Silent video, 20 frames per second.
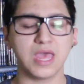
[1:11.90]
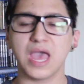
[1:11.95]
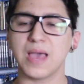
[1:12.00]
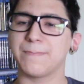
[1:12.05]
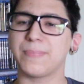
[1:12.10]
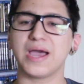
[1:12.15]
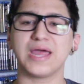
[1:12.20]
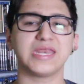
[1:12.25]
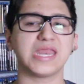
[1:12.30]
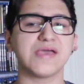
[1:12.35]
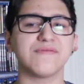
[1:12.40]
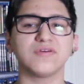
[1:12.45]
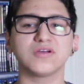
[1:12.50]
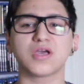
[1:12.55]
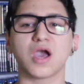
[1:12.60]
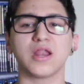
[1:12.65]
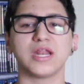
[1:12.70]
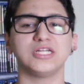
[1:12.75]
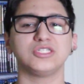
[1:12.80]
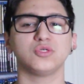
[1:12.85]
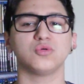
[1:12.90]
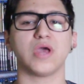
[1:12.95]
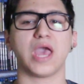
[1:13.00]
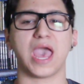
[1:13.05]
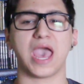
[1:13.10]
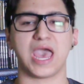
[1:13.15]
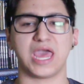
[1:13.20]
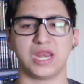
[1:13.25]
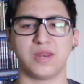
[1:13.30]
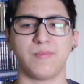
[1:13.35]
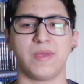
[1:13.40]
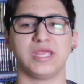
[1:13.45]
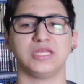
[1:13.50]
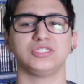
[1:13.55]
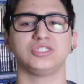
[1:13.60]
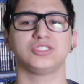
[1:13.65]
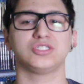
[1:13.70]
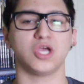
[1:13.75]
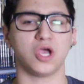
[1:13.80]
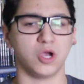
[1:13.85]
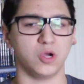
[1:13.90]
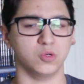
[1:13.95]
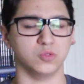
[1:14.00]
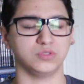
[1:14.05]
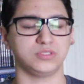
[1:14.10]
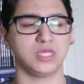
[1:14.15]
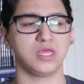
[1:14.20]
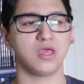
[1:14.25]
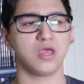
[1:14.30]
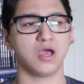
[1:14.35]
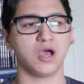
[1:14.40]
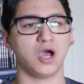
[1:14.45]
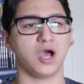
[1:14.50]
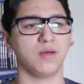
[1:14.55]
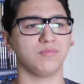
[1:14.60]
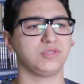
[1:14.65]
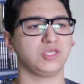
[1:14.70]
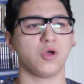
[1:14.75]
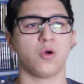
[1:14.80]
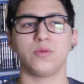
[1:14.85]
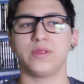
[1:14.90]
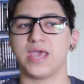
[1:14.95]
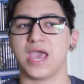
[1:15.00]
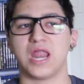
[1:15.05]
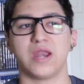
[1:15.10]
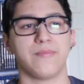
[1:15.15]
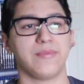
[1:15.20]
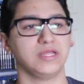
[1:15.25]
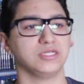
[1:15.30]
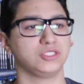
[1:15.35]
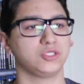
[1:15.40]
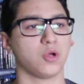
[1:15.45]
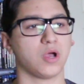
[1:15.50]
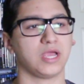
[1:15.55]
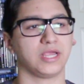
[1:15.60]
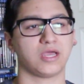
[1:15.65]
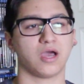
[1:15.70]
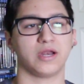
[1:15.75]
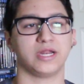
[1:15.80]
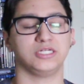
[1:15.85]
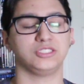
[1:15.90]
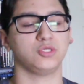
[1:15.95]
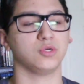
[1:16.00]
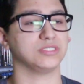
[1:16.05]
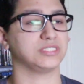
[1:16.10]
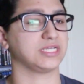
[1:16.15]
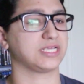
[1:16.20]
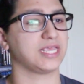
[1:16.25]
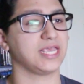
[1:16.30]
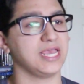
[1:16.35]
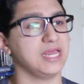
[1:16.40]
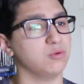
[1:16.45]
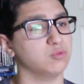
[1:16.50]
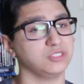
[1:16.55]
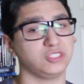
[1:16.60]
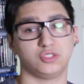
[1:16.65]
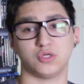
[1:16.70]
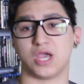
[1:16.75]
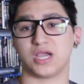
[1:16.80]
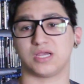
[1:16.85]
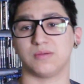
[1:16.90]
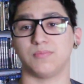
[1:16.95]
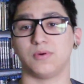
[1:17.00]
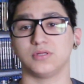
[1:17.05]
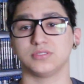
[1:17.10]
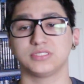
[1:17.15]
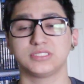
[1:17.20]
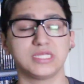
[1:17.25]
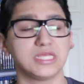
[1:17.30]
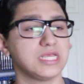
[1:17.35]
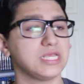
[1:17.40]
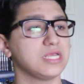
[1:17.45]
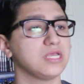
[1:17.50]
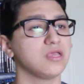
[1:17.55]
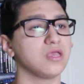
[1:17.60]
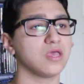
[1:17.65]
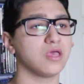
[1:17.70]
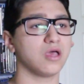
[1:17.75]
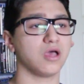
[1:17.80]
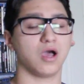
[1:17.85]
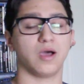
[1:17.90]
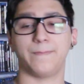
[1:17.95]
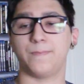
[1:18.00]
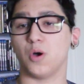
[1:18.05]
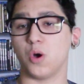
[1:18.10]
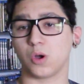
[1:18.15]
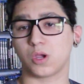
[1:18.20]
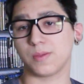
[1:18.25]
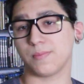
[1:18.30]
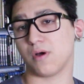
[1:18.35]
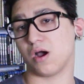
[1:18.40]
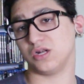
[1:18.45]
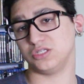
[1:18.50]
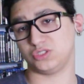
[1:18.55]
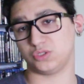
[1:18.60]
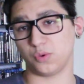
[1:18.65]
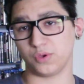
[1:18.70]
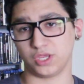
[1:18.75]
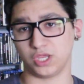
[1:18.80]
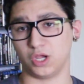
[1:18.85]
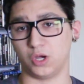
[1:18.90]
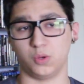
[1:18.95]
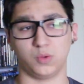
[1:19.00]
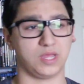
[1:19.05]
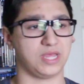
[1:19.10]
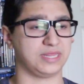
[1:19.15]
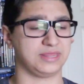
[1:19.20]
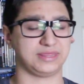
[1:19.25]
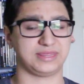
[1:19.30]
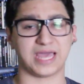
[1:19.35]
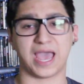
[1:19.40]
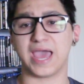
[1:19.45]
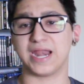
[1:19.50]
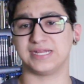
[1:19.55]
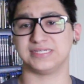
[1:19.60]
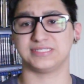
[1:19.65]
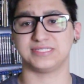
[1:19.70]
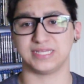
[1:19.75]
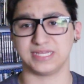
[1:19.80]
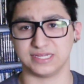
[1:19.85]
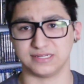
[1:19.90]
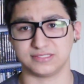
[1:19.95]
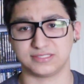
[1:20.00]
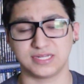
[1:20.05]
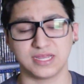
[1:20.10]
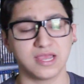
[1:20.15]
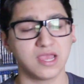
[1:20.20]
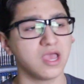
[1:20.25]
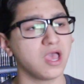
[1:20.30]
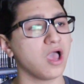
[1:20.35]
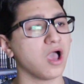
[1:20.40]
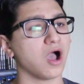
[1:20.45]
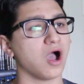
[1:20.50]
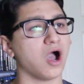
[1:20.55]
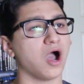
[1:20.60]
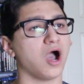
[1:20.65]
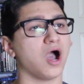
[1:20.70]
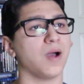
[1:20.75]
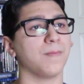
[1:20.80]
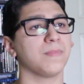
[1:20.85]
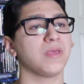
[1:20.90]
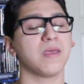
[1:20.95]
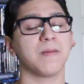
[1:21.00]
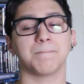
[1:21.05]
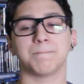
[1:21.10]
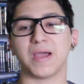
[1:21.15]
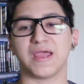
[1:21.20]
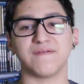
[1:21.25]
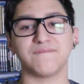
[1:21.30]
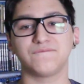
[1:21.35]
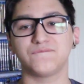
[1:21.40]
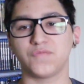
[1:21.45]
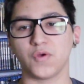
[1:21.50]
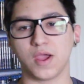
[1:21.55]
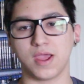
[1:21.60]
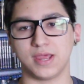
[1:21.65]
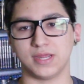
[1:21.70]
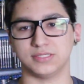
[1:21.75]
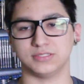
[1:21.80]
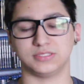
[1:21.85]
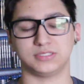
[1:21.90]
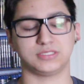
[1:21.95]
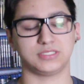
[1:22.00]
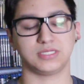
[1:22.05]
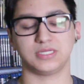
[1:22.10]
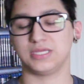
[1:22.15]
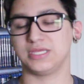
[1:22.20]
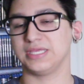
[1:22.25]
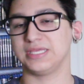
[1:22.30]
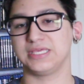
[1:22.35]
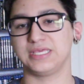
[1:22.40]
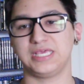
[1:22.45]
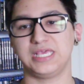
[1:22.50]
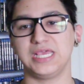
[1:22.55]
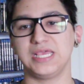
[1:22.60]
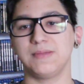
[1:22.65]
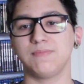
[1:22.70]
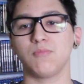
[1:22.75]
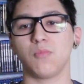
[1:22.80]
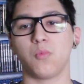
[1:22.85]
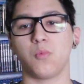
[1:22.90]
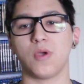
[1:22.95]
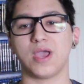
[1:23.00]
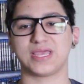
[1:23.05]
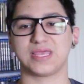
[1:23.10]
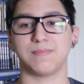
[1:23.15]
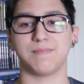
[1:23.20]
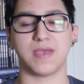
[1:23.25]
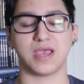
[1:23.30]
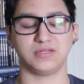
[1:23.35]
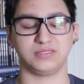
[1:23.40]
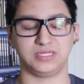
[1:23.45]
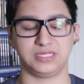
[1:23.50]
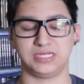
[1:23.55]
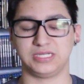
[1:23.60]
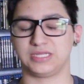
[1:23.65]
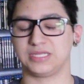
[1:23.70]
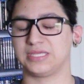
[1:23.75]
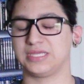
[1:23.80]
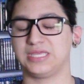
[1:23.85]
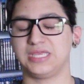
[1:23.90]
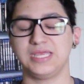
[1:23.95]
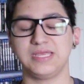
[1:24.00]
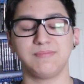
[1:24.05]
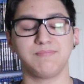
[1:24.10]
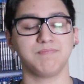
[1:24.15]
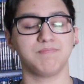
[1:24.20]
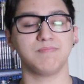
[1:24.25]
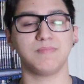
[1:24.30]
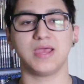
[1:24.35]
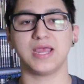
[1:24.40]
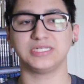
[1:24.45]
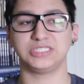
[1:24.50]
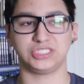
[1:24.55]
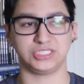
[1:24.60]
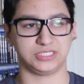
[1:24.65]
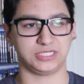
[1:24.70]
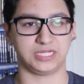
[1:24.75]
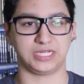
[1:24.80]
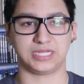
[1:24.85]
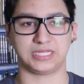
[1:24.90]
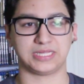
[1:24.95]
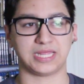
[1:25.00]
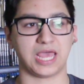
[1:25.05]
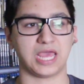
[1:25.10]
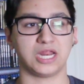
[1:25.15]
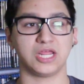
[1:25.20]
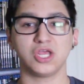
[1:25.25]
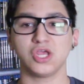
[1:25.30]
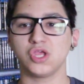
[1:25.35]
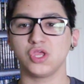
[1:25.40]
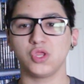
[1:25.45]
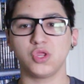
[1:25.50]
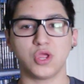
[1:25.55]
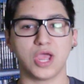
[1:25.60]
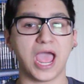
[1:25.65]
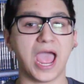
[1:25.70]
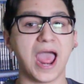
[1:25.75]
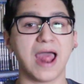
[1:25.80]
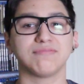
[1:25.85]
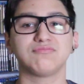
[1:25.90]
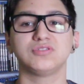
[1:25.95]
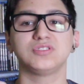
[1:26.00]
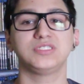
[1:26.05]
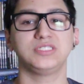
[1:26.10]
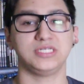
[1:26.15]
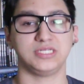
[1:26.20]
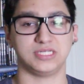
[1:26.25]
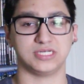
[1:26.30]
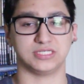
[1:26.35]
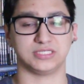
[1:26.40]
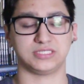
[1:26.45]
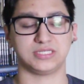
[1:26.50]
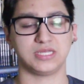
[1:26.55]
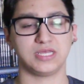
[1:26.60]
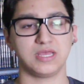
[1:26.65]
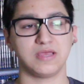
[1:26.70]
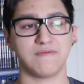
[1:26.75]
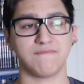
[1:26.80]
But I never got into anime shows. The only anime show I got into as a kid was Dragon Ball Z, Pokemon Duo, and that is it. My friends keep recommending, keep mentioning that you have to see this.